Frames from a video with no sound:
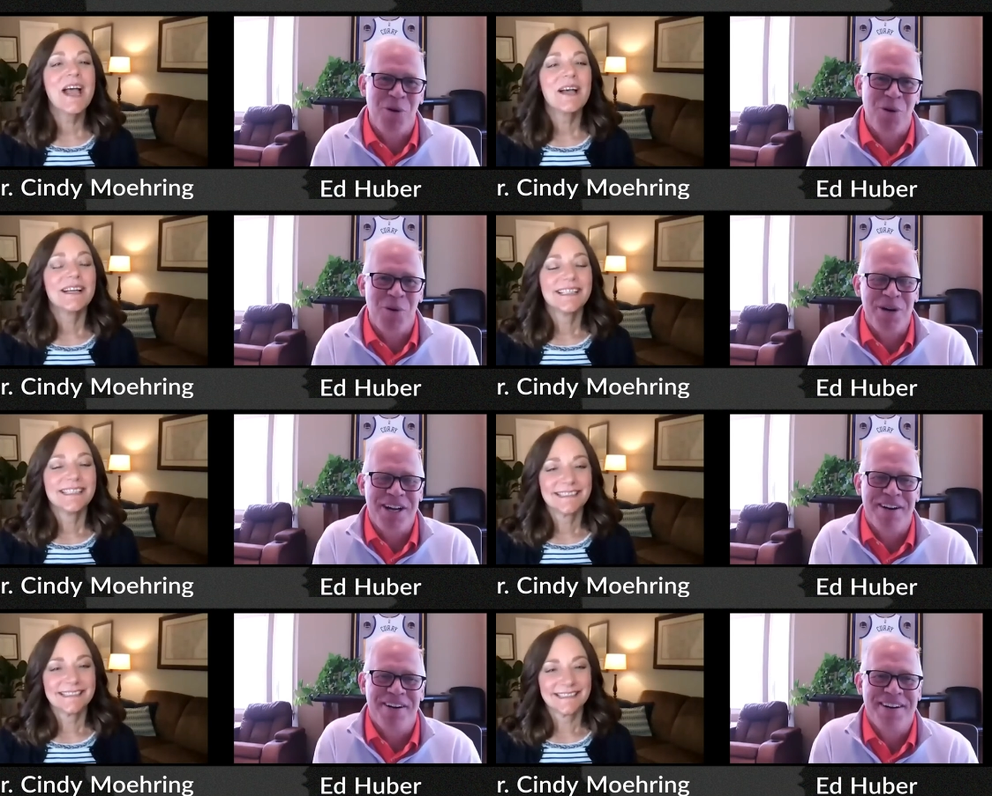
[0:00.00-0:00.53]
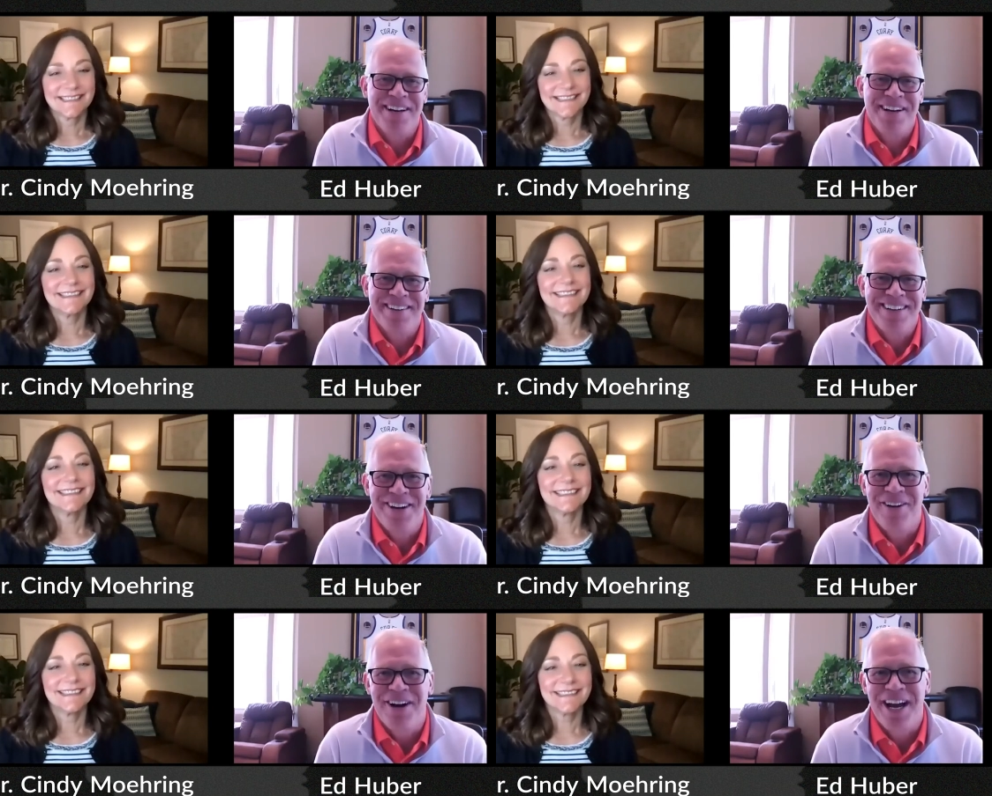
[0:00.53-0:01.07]
Speaker 1: forward, here,
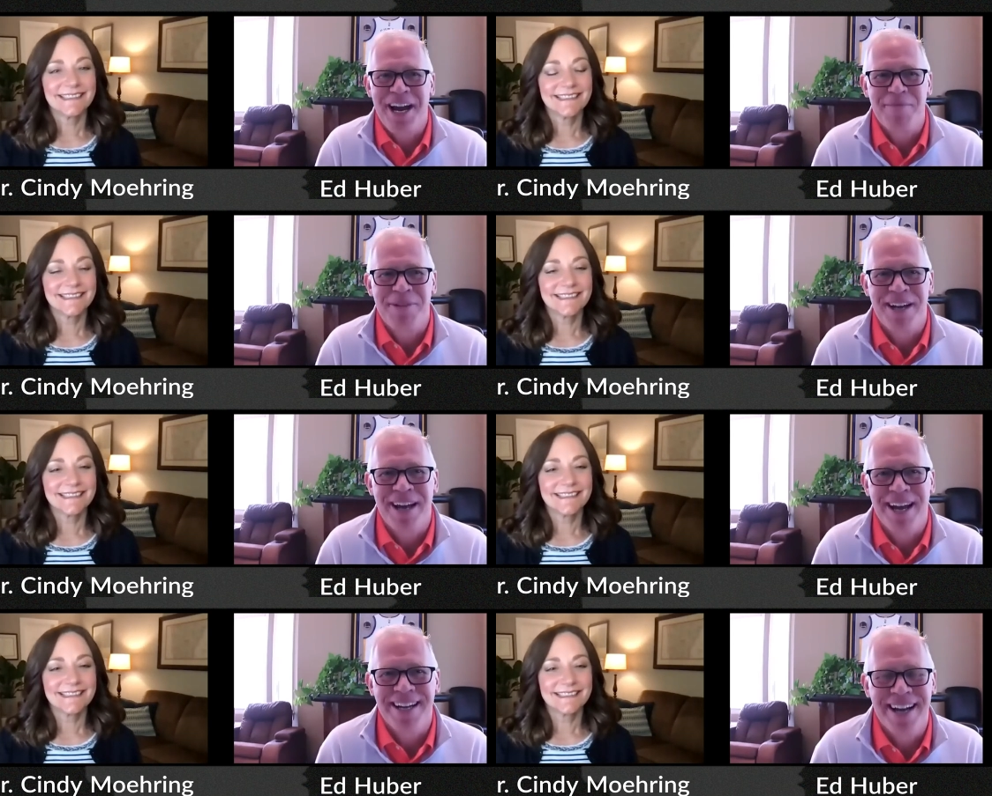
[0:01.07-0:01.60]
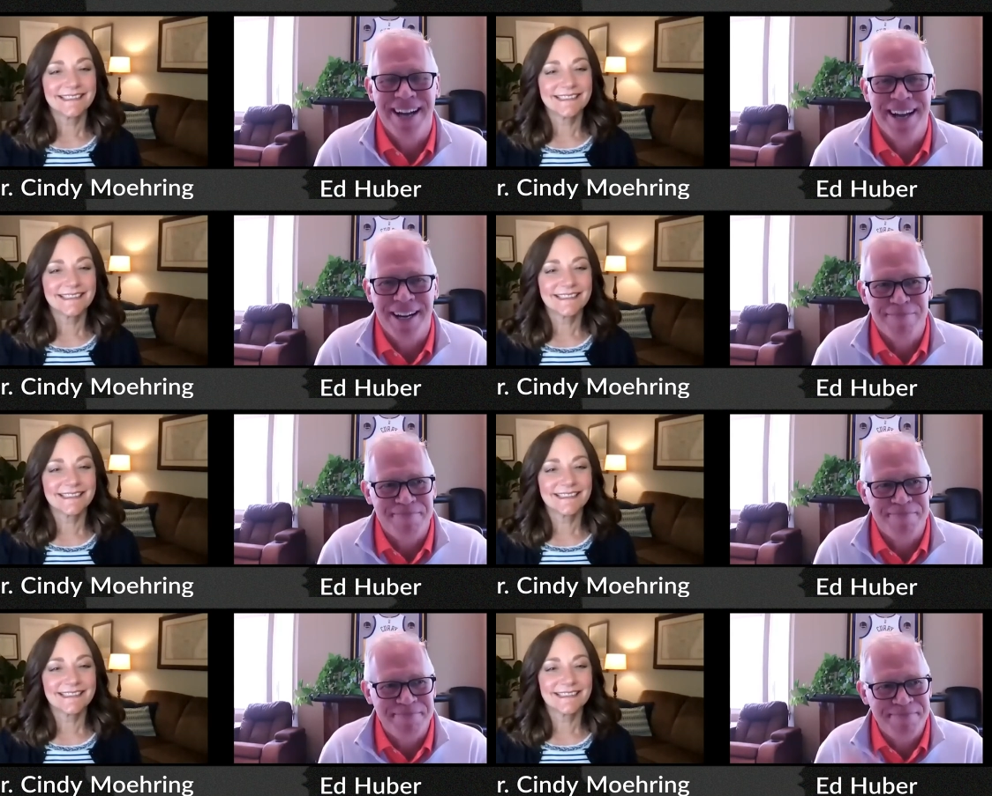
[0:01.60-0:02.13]
here I am today,
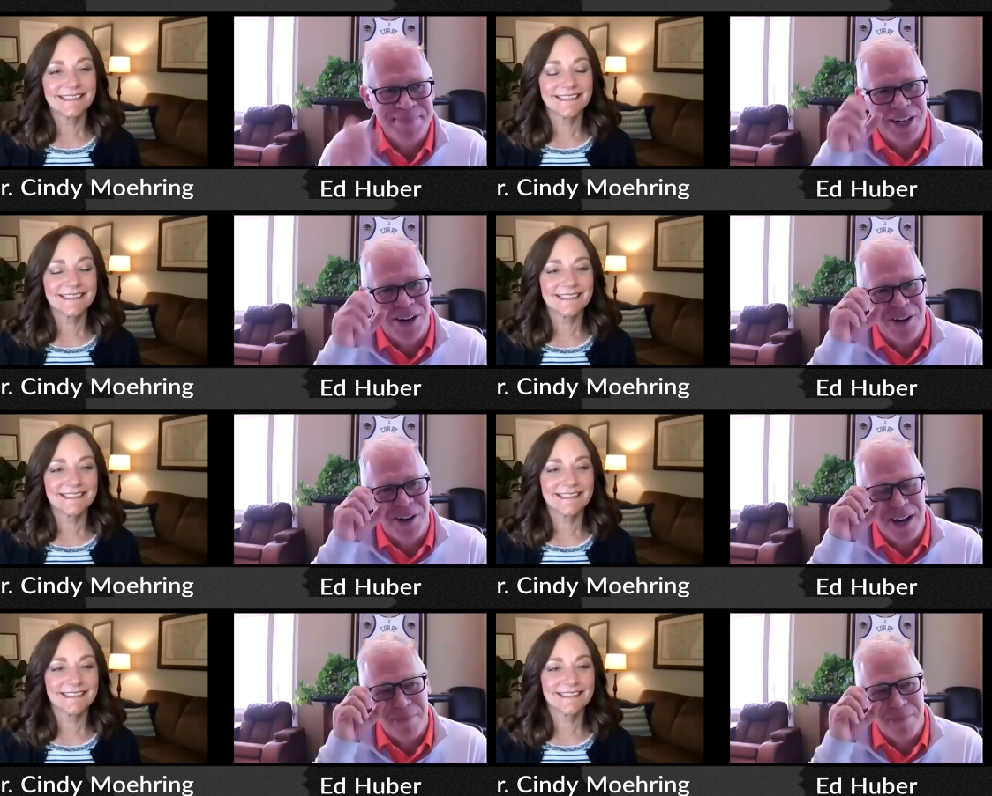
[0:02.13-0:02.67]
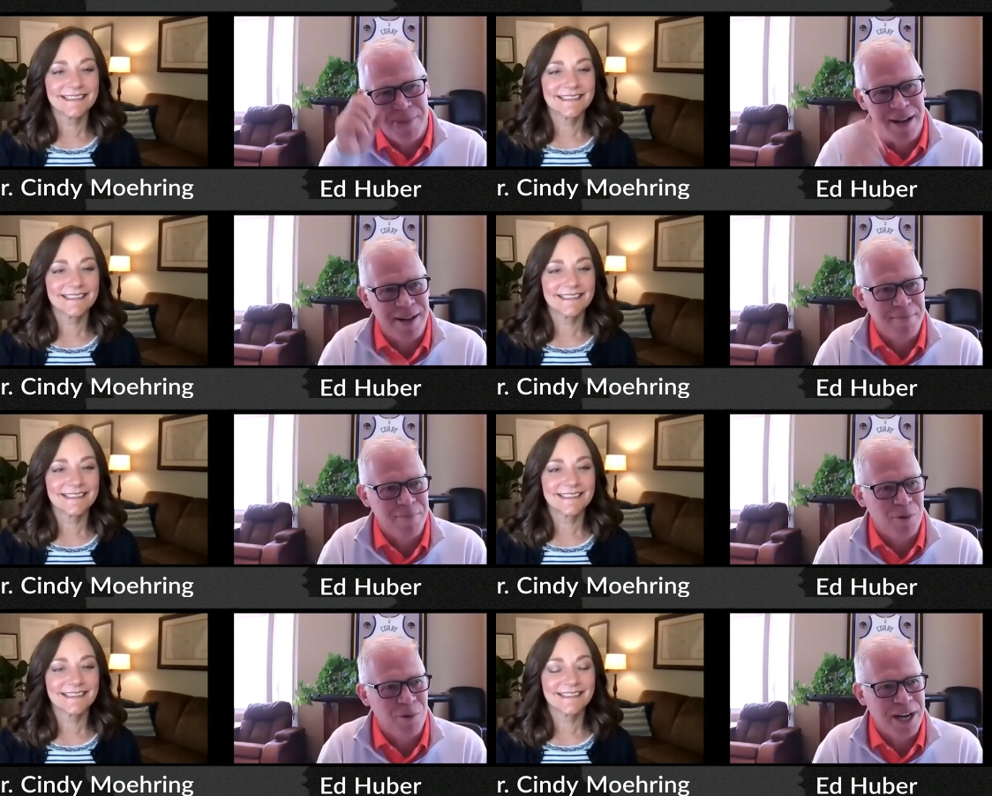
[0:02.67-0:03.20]
um, you know, and I'm,
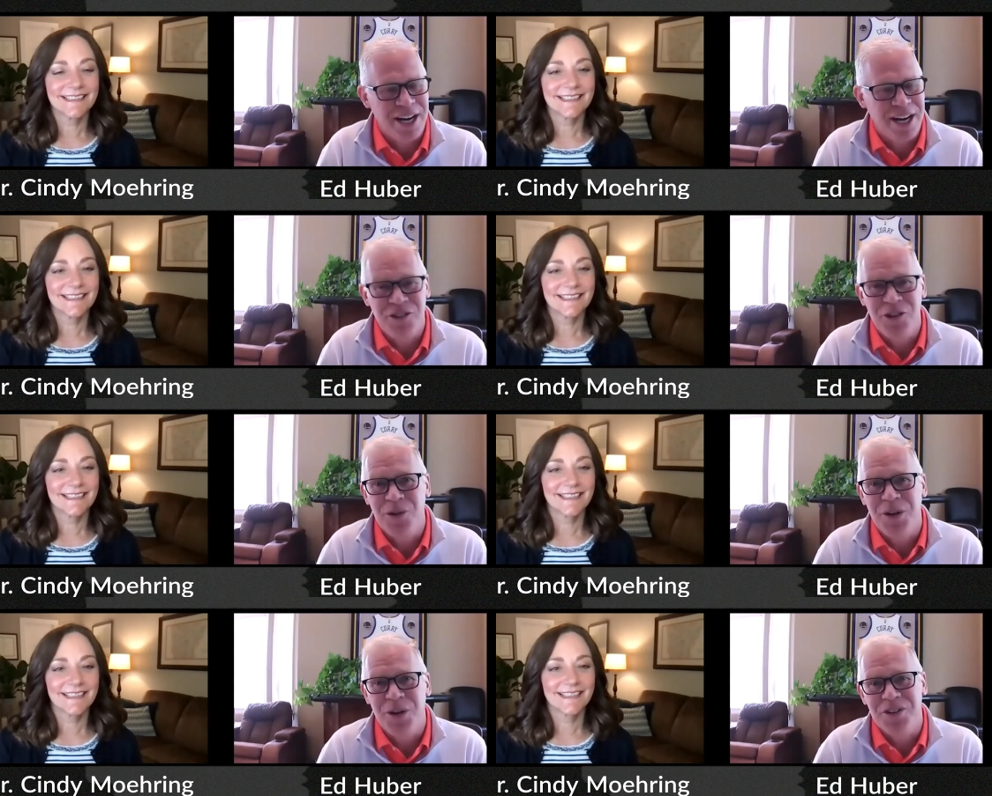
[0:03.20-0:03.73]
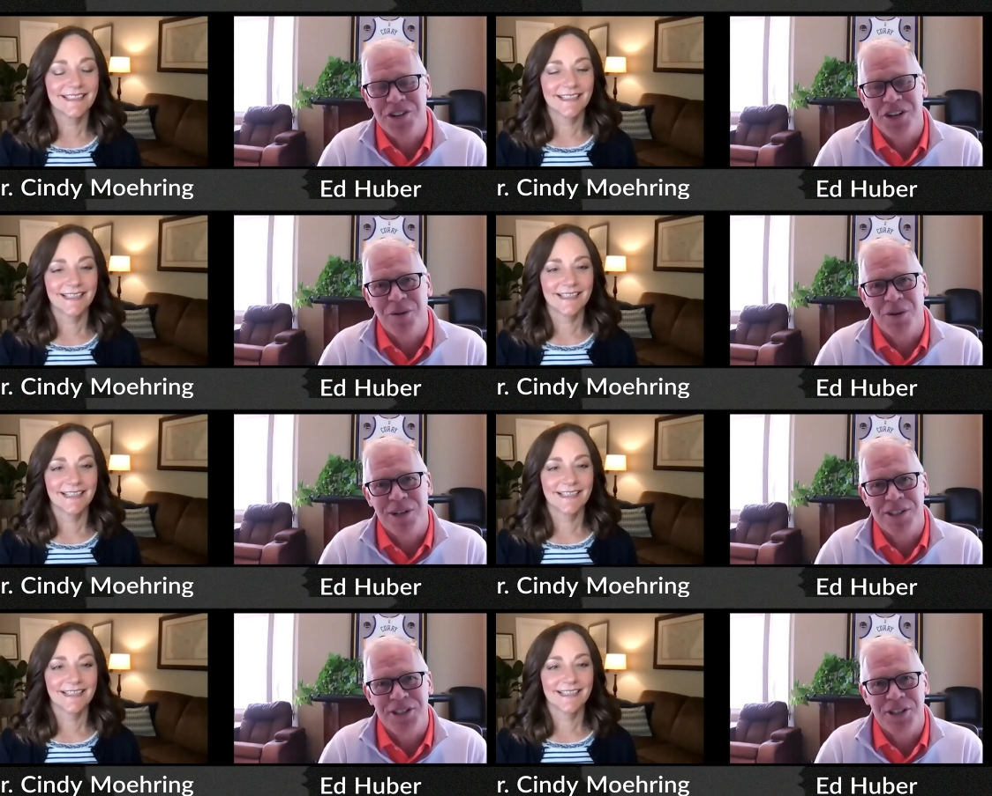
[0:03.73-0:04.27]
I'm, we're kind of two years
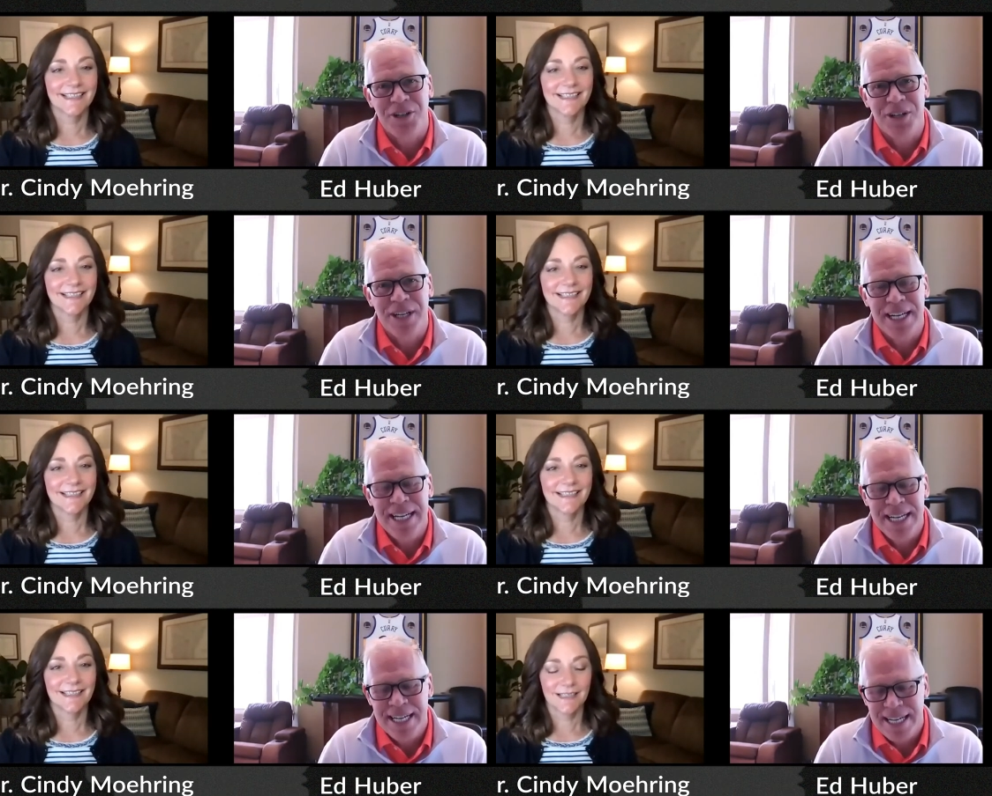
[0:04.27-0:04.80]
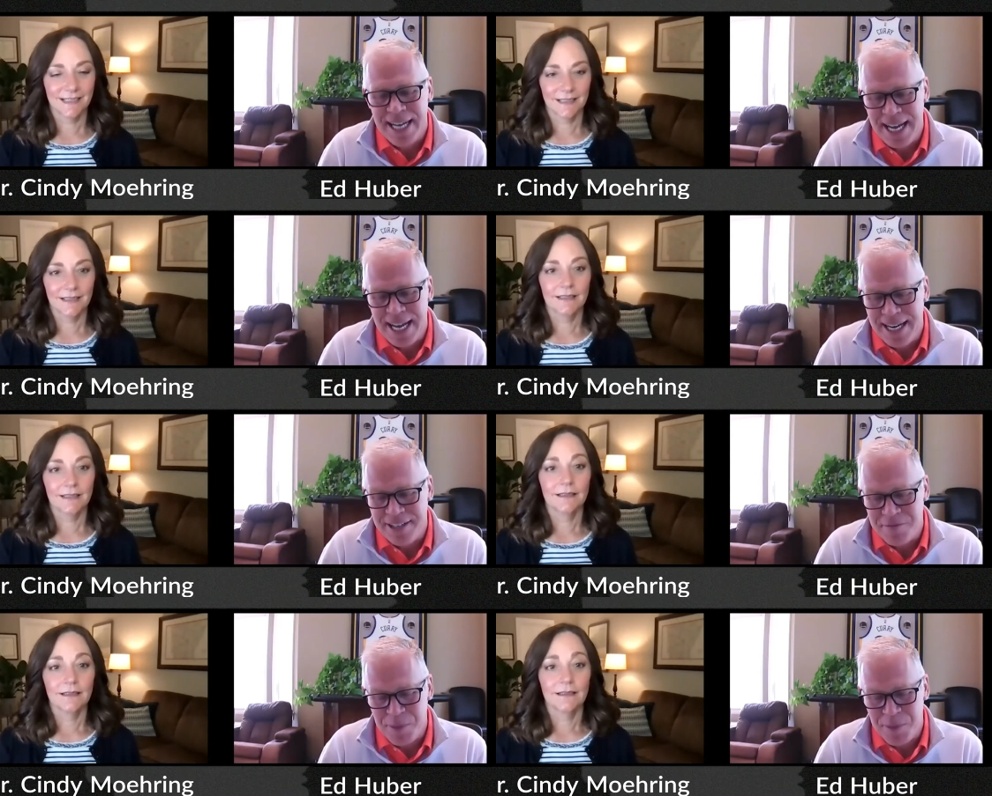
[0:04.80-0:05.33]
into our journey,
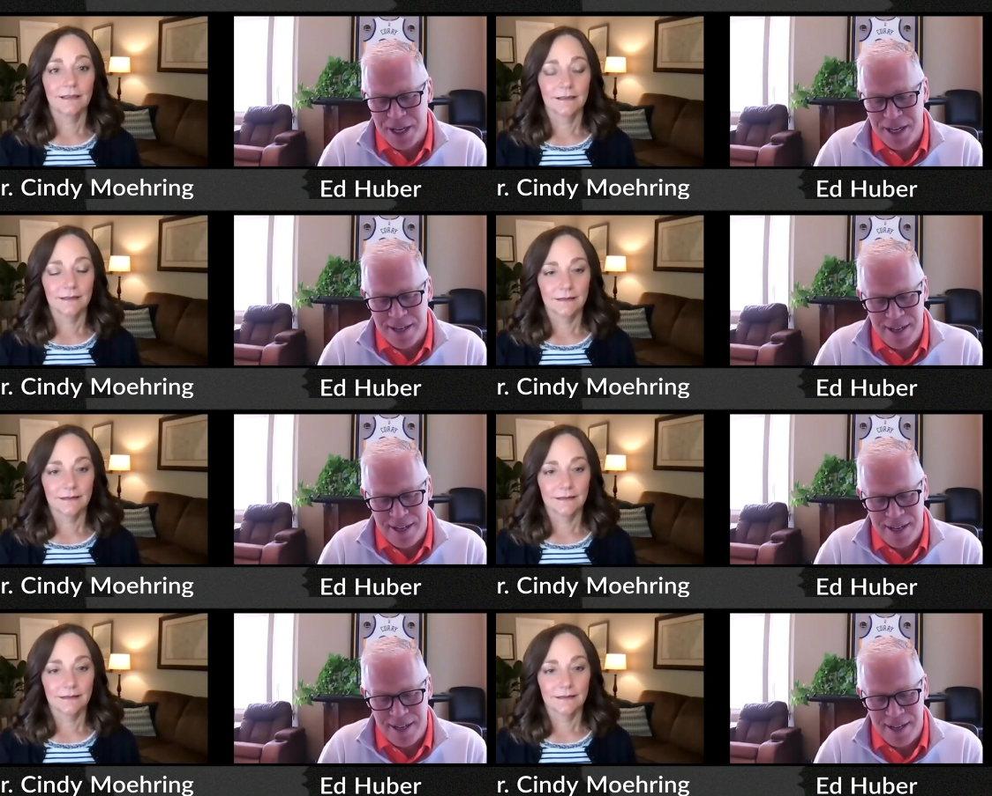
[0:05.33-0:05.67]
and it's been